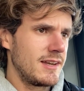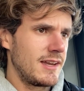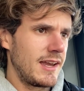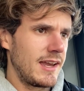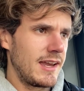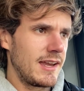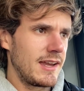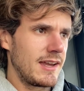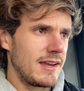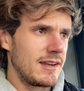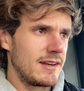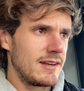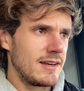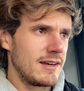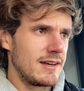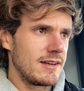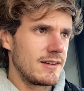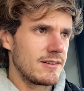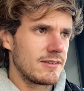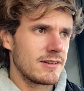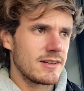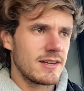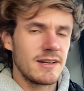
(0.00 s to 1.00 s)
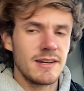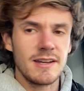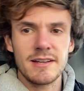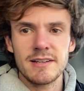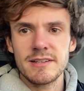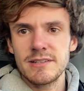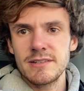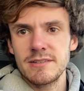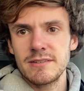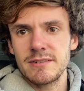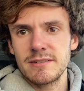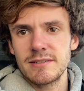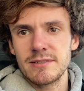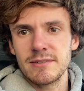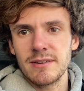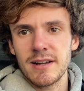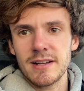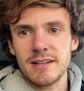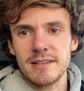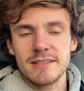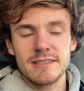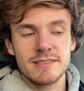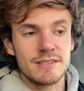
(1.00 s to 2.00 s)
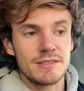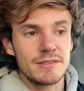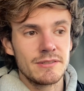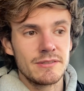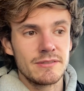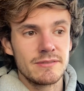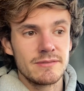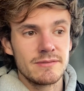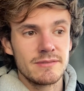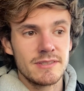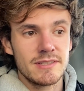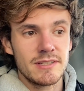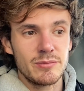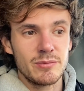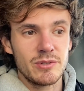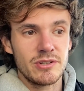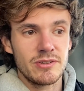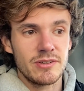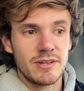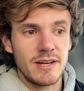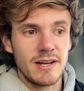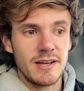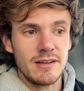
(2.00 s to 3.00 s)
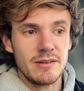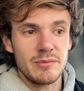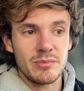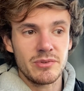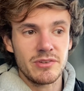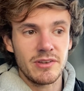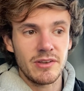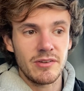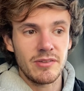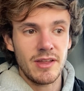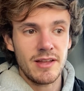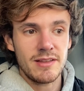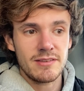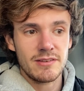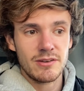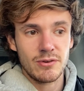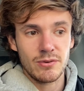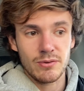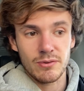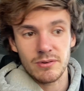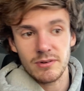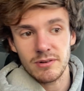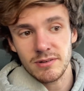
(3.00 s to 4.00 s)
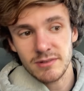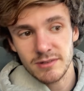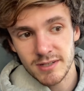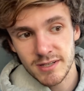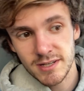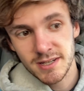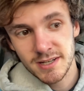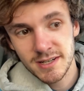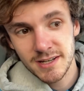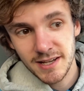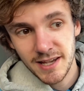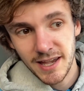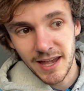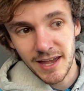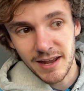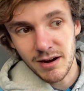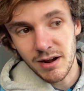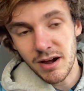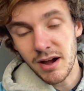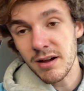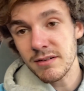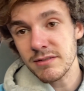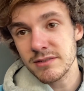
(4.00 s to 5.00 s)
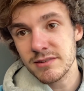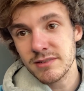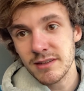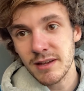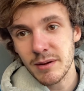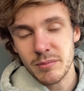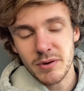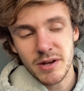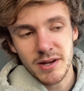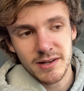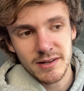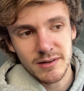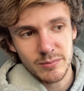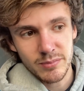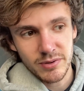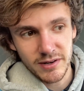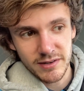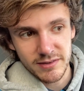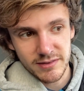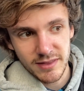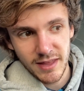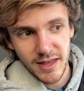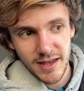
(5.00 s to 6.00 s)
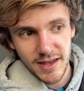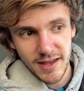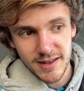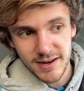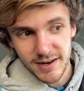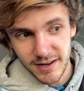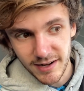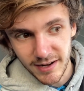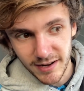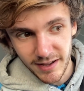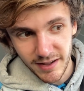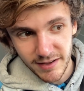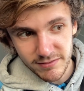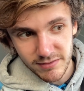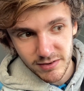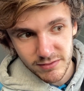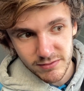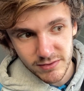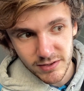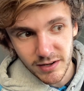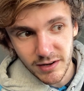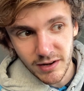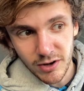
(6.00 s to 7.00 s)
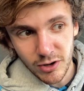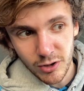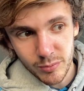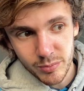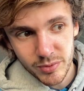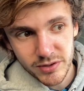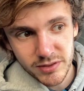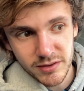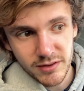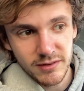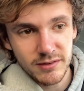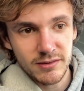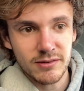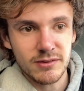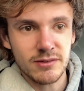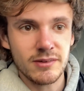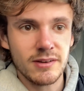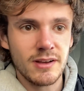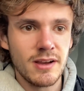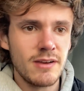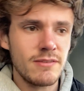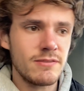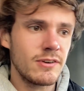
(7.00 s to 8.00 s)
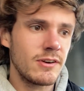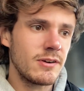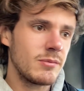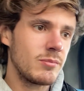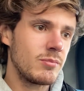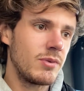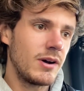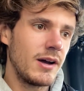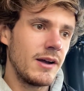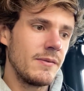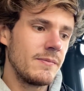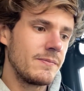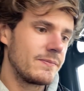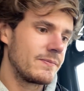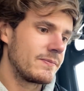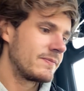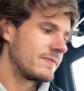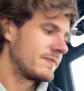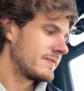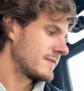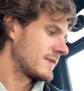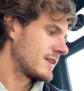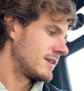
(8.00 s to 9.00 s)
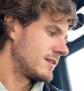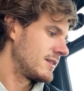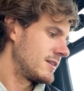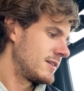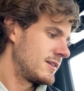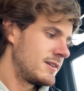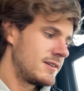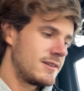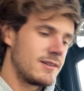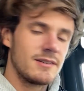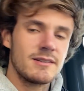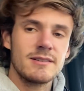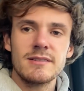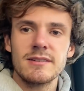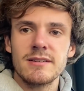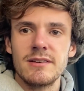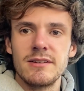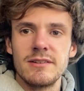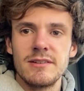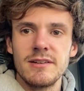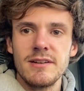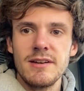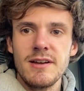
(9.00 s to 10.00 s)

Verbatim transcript: And uh, it'll connect you directly to someone who can help. So that's cool. And obviously I'm not gonna press that and I haven't even opened the little cover, but good to